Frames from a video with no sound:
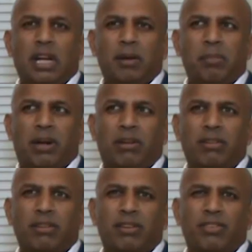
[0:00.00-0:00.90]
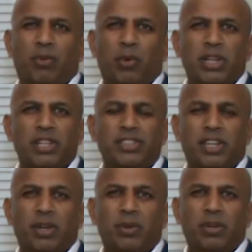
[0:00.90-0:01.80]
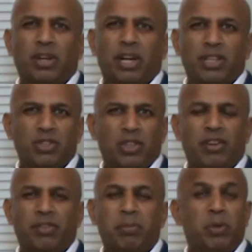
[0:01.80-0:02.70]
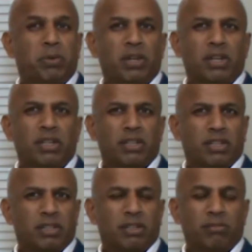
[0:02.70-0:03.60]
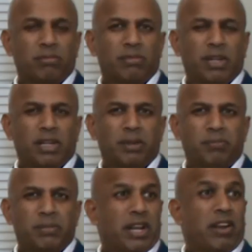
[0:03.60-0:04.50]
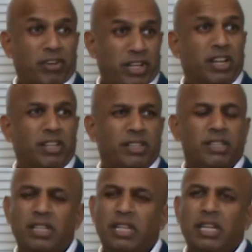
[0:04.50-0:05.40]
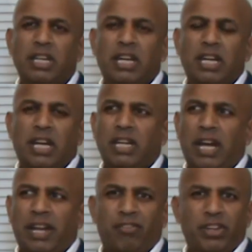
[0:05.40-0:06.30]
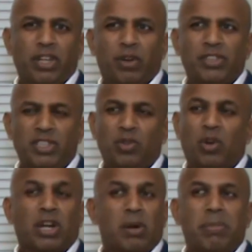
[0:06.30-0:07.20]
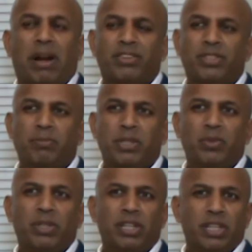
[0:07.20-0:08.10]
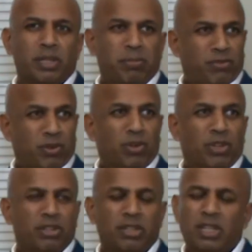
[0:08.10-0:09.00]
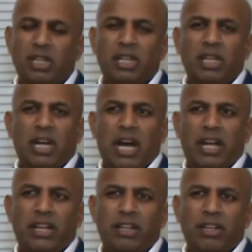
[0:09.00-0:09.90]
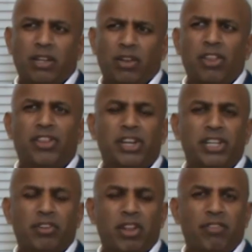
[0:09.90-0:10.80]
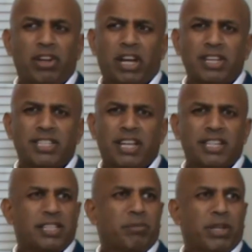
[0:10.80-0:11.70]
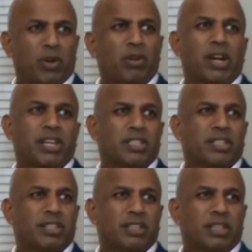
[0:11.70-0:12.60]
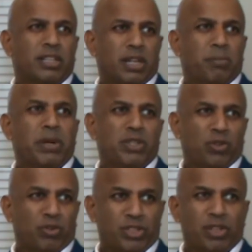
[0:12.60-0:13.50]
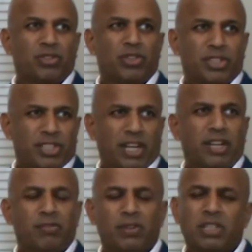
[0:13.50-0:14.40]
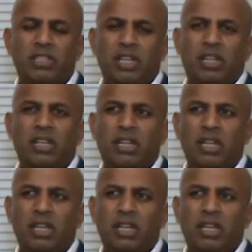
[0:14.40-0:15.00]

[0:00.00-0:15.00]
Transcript: About 4 years ago, I used to have a pupa done every year. And every year, obviously, you've got a comparison between the year before. And in the third year, they realised that there's something not right compared to your results of the second and first year.